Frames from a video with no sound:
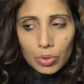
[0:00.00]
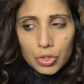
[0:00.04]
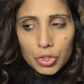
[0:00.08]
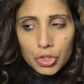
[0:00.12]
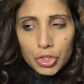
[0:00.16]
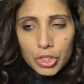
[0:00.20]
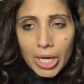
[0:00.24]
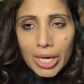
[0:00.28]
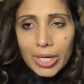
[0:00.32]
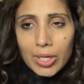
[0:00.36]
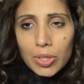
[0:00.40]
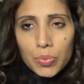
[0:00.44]

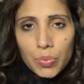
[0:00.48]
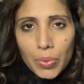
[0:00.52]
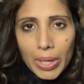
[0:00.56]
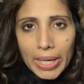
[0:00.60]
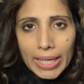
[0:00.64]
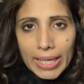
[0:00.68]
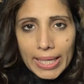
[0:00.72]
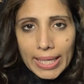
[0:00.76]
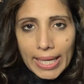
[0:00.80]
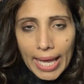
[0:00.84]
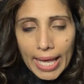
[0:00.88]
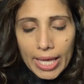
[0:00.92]

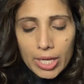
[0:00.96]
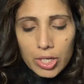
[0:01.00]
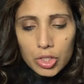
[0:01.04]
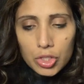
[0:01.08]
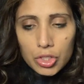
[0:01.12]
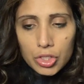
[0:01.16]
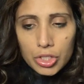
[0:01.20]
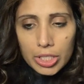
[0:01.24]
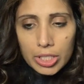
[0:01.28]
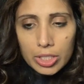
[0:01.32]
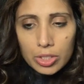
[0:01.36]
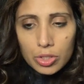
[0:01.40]
generating
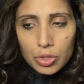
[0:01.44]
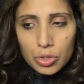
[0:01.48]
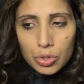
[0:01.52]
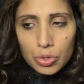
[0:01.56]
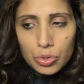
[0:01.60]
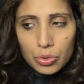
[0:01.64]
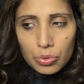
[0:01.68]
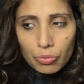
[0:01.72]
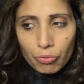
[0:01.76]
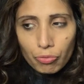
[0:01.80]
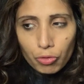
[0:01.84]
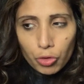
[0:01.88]

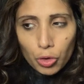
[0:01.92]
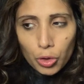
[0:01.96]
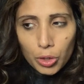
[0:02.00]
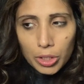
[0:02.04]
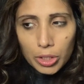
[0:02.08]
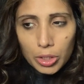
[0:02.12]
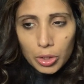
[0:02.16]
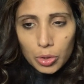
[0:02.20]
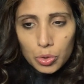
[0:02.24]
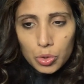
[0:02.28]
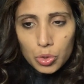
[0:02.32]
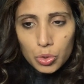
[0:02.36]
energy for
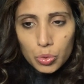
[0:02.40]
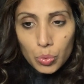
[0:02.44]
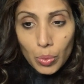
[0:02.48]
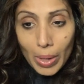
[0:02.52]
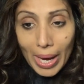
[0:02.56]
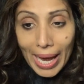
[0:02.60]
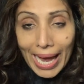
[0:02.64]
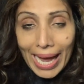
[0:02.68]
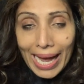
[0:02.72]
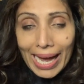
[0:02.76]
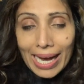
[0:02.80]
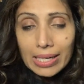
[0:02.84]
you to
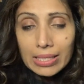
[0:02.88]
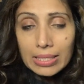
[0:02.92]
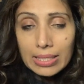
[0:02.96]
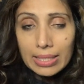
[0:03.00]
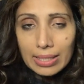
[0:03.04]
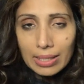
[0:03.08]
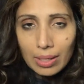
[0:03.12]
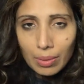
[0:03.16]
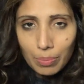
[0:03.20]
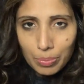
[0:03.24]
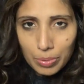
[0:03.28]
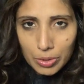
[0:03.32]
act
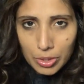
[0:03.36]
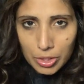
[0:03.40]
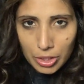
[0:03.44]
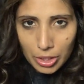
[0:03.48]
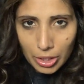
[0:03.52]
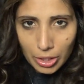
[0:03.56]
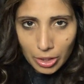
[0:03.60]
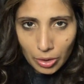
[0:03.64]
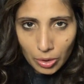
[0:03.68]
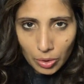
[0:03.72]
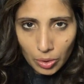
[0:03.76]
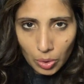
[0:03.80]
in a
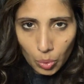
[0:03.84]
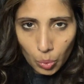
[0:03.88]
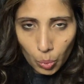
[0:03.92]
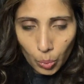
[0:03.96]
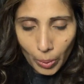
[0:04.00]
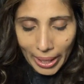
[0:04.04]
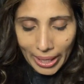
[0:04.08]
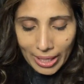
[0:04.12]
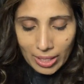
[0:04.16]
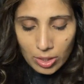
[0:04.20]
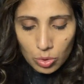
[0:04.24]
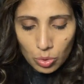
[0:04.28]
particular
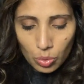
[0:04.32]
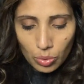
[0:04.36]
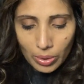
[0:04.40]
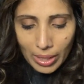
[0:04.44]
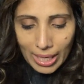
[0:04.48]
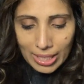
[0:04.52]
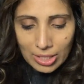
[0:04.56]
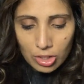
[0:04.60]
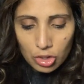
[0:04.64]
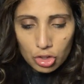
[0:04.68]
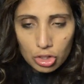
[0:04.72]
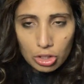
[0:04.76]
way. So that's